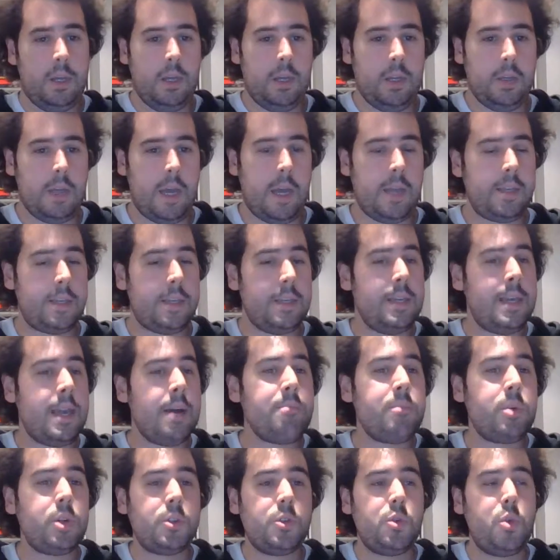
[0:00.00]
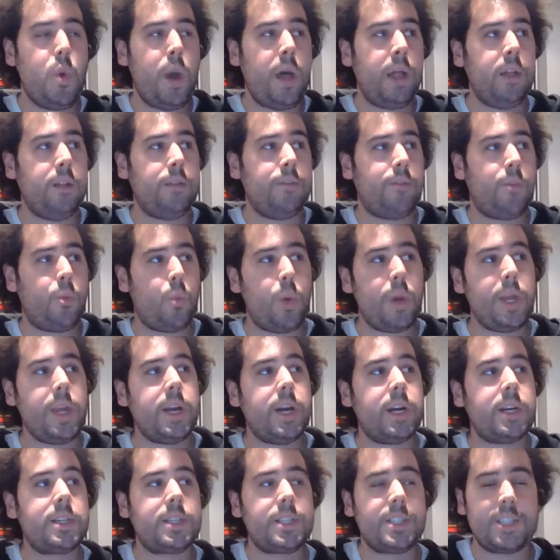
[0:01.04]
At number 12, we
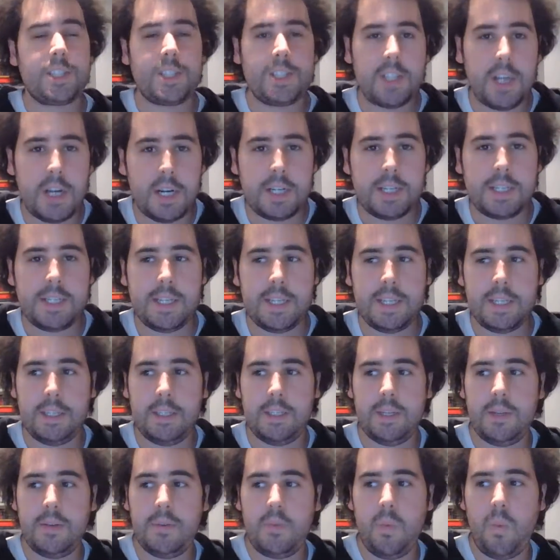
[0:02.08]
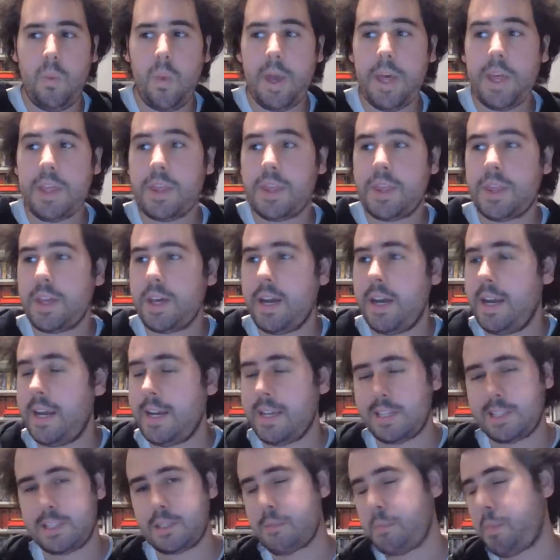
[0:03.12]
are starting with an
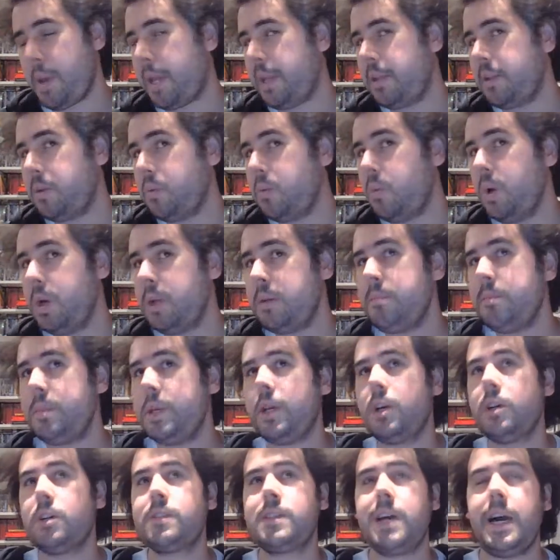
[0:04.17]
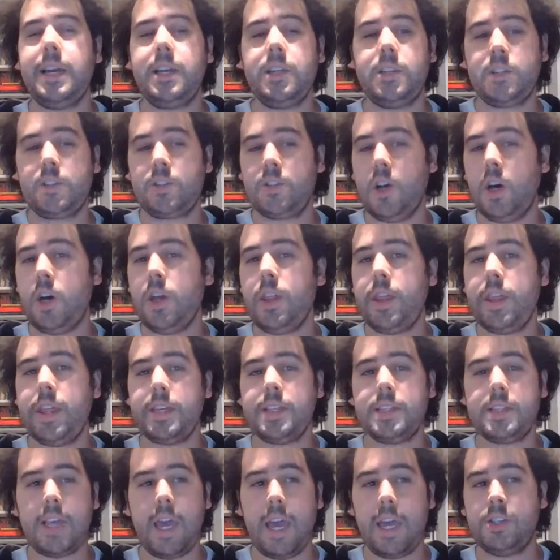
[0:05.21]
unexpected one, because I saw
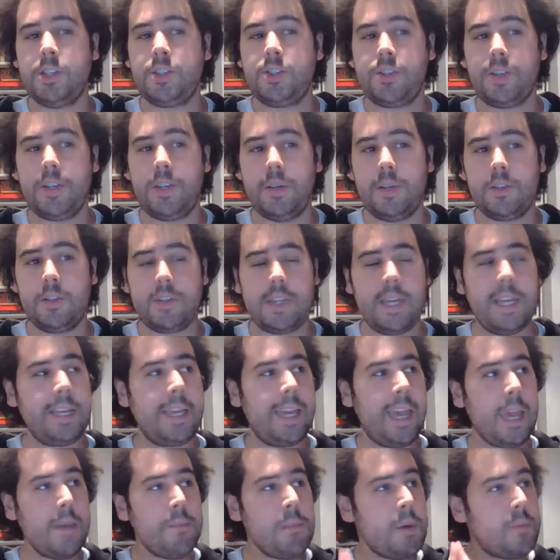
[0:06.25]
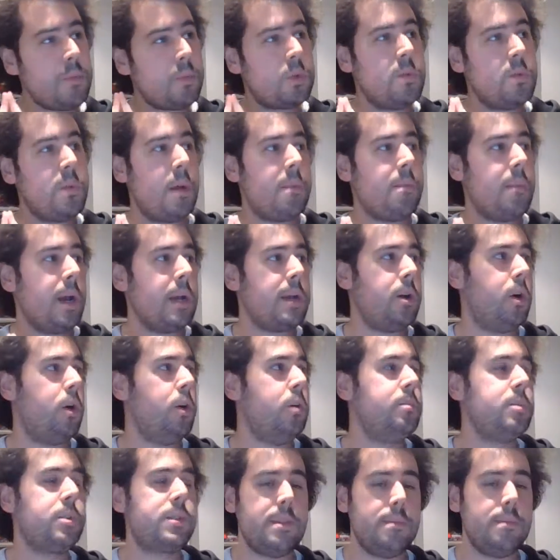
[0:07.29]
this entry, because it came up to my mind
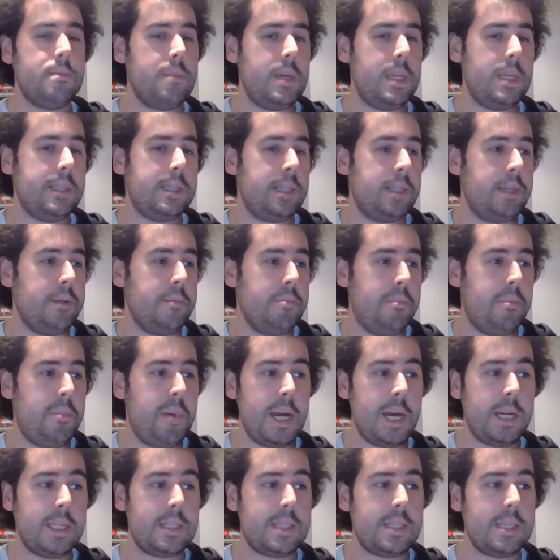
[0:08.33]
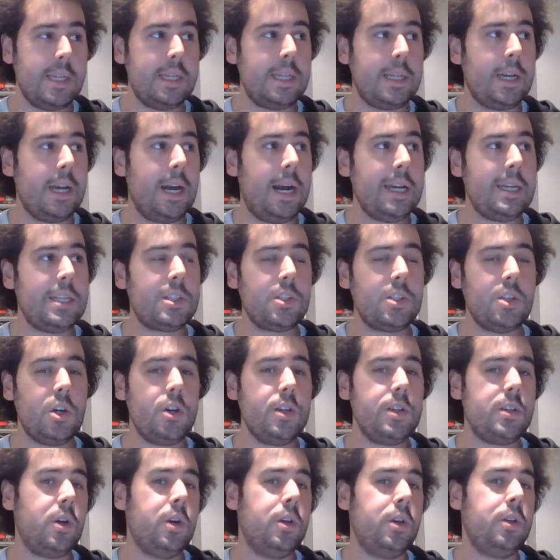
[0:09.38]
almost immediately, but I saw
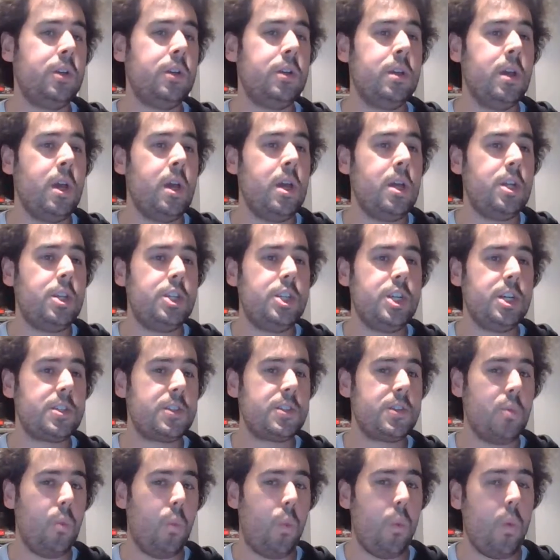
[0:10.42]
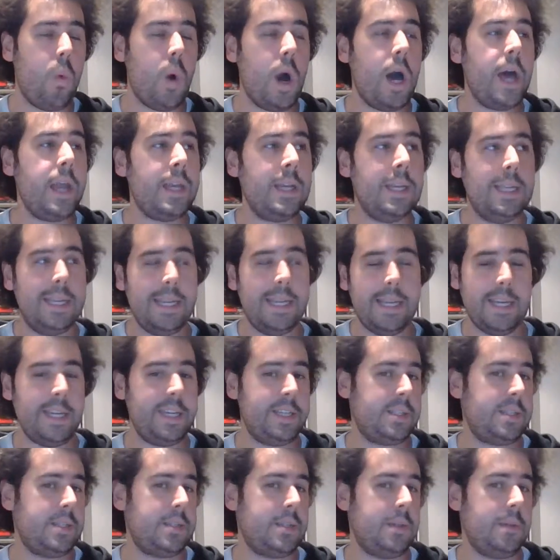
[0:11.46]
it on just one
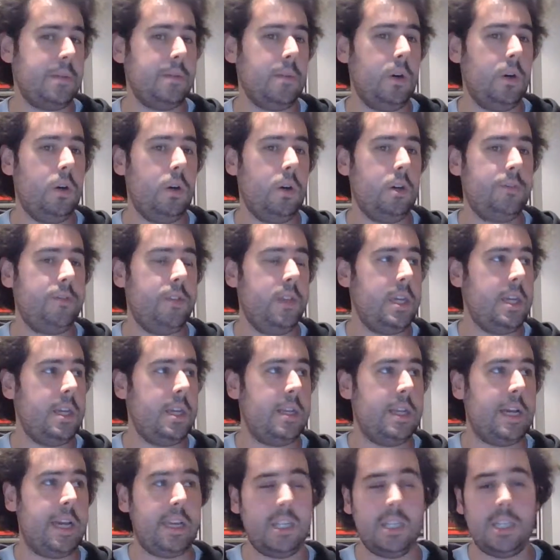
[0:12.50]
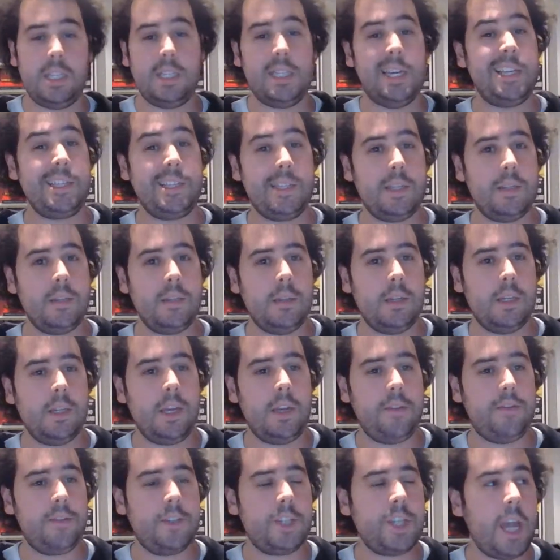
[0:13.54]
list of the like dozen that
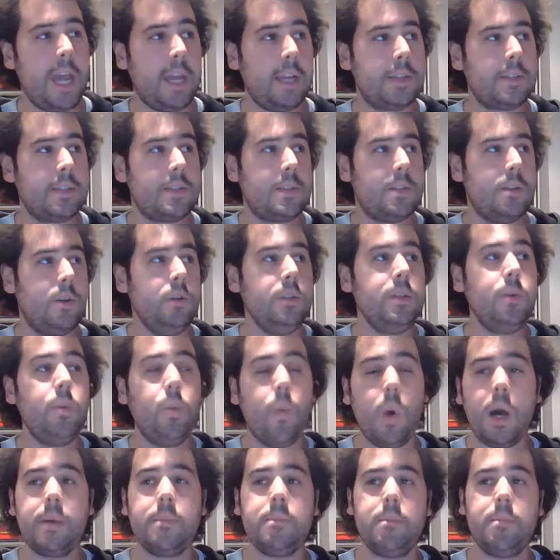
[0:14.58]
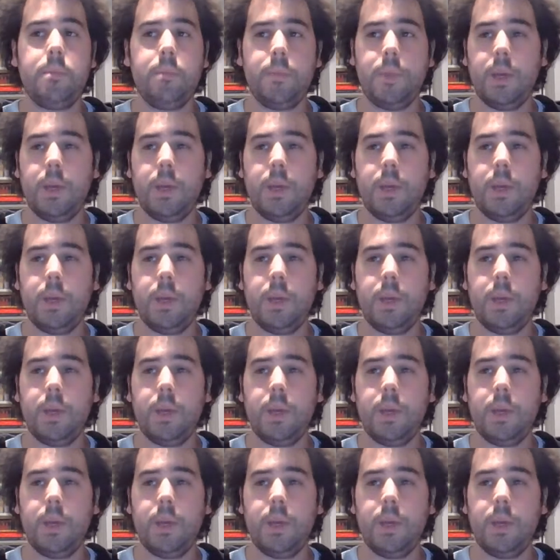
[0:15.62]
I checked. Only one